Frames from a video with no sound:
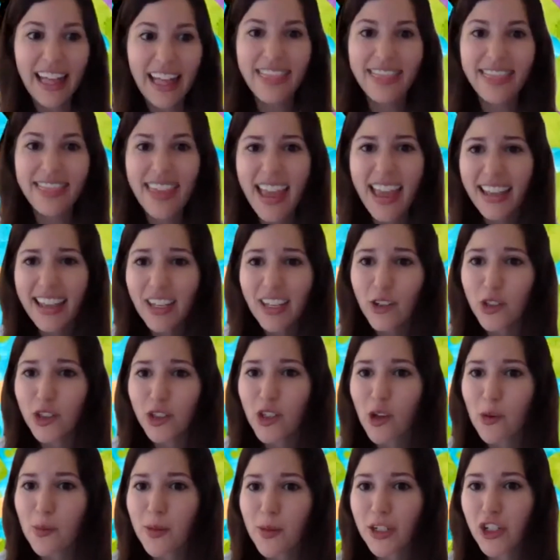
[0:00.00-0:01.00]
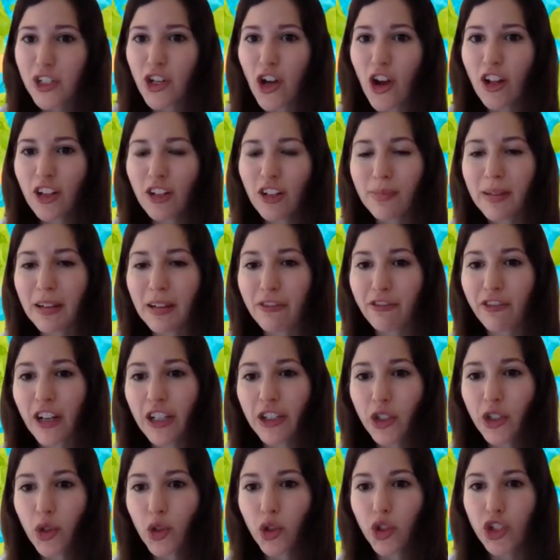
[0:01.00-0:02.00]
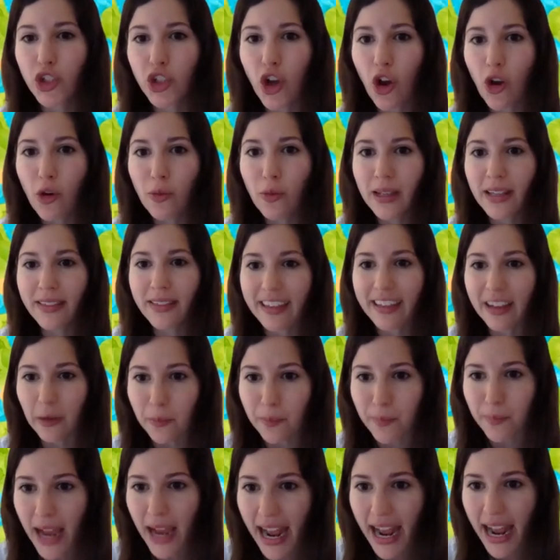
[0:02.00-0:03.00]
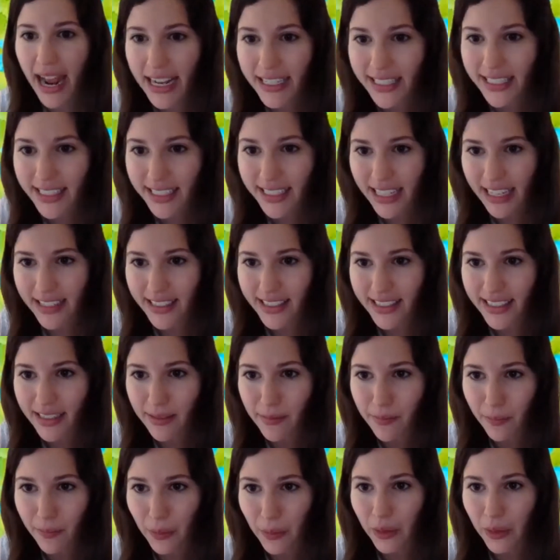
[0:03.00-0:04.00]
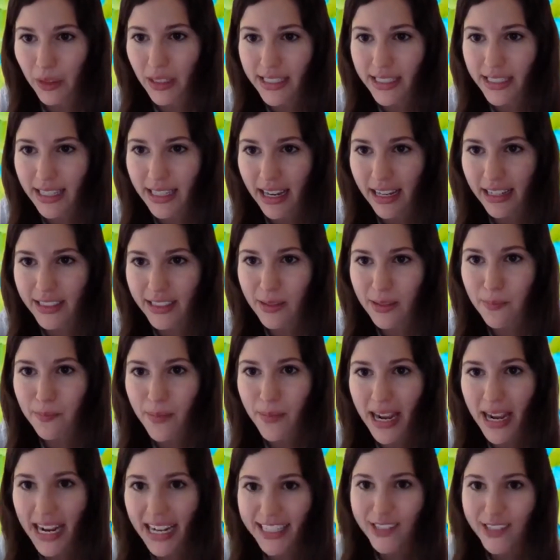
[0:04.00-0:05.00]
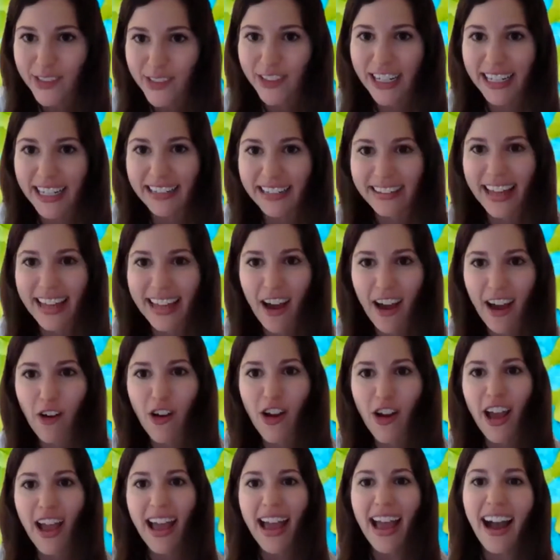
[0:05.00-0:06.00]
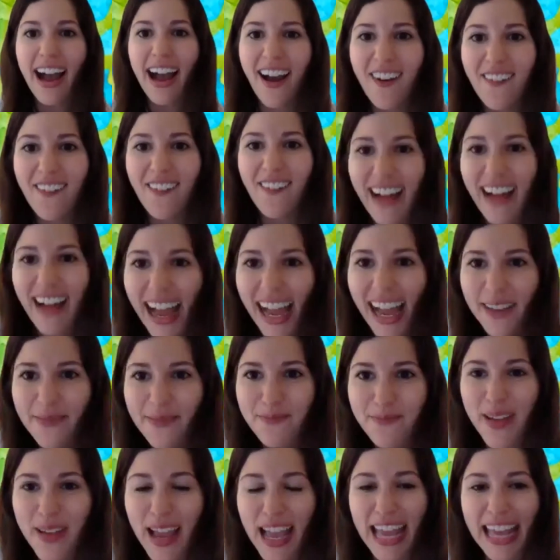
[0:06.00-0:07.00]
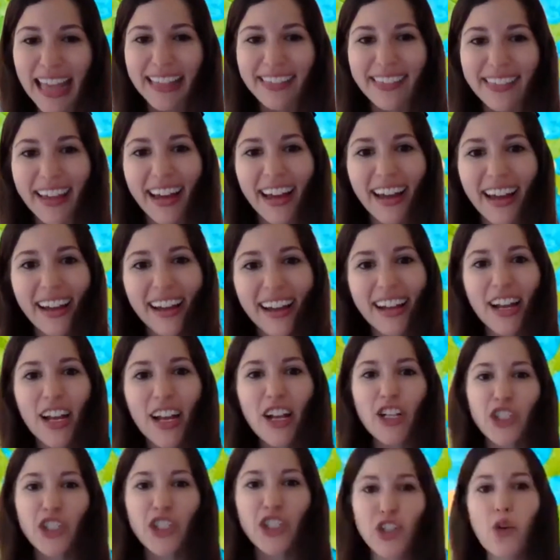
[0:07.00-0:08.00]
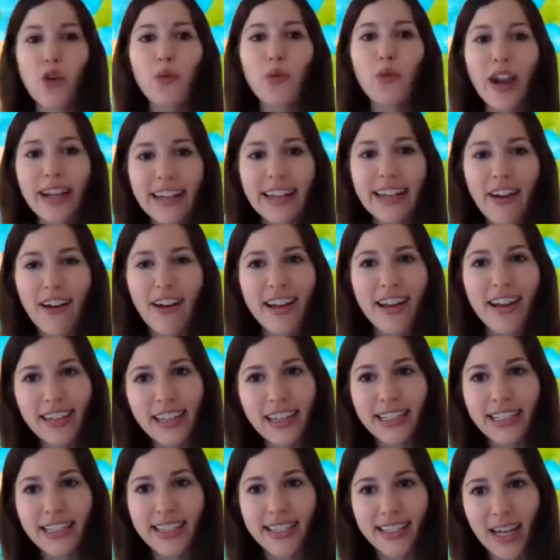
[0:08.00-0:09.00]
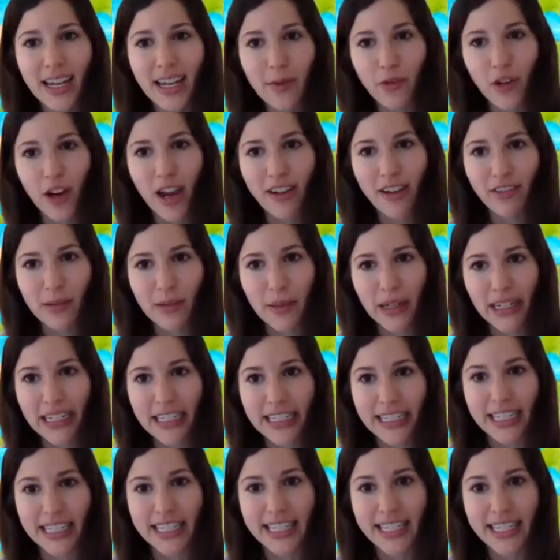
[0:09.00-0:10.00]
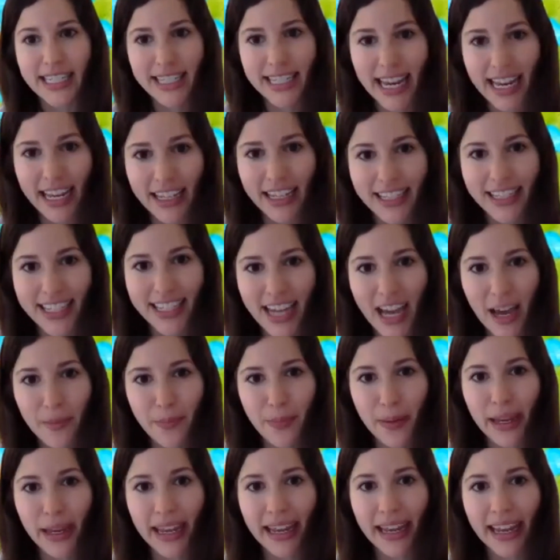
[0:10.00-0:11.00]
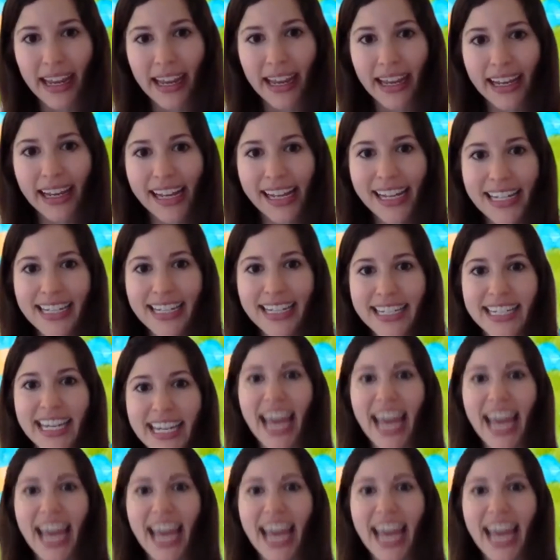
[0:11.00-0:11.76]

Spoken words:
Thank you so much to all of my friends who showed me their masks. I see Melissa has a mask right now. Oh, hi, Bayla. So right now, I think it's time for everybody to stand up and